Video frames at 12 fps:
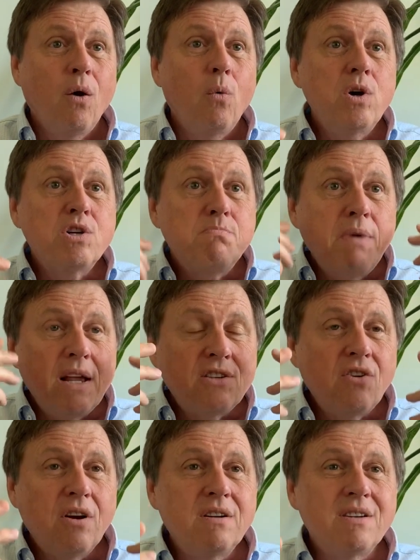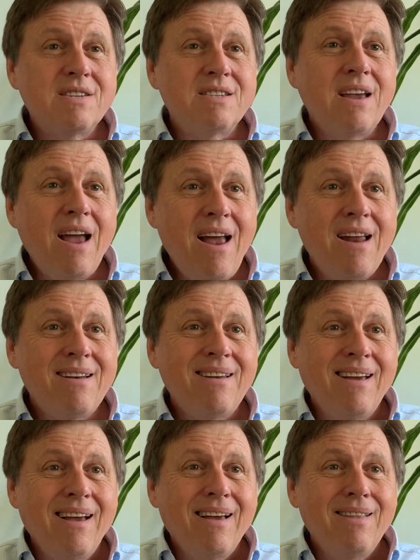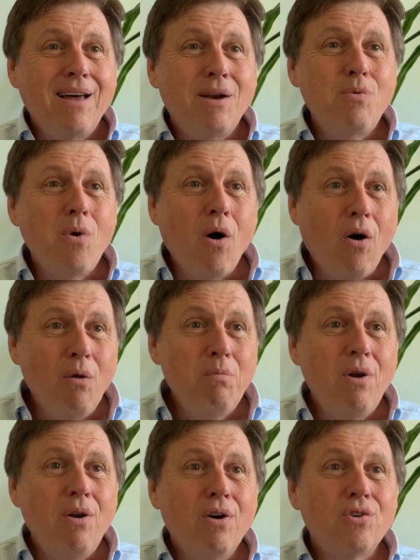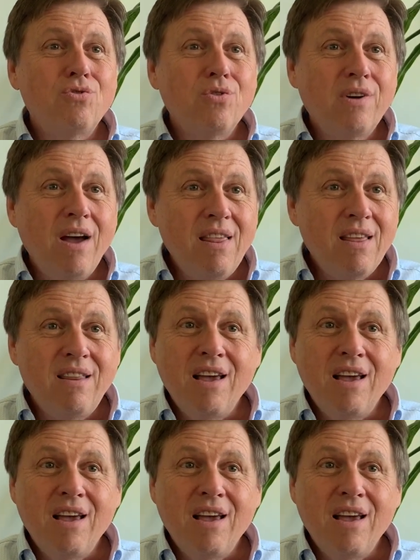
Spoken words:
which makes you understand that we all belong together.